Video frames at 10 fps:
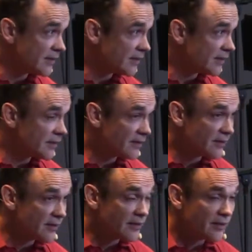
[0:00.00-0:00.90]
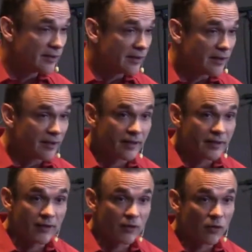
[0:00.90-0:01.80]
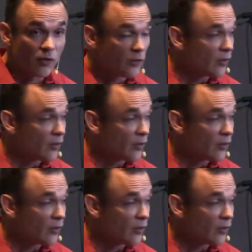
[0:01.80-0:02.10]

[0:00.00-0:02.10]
(no one is talking)